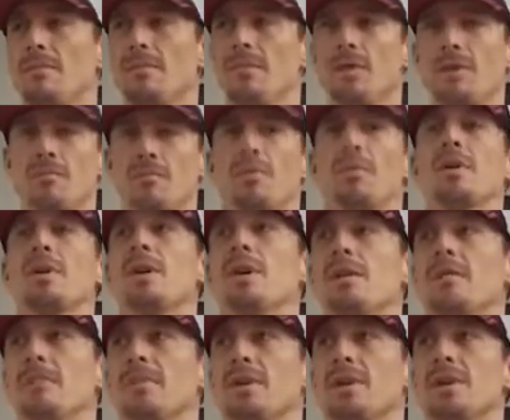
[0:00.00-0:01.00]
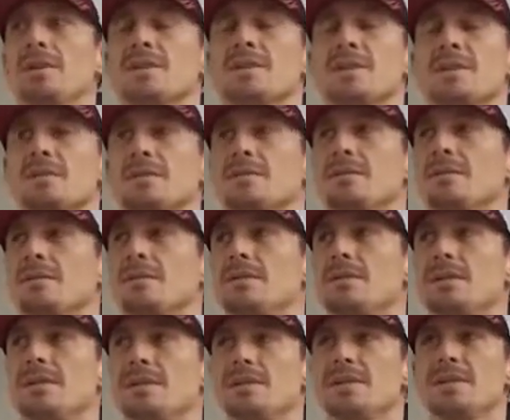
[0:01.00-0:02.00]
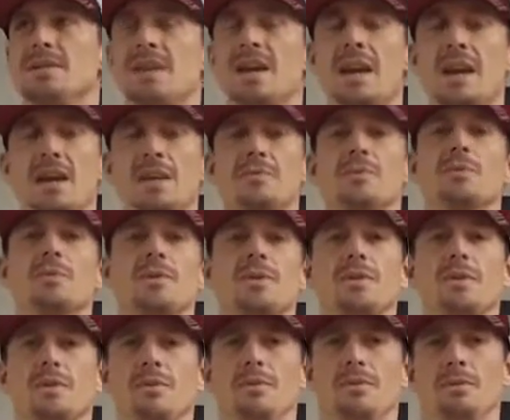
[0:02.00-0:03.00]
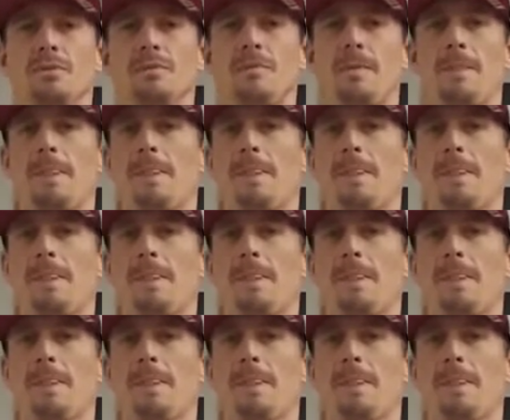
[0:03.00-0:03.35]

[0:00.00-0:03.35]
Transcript: your brain plays these games with you.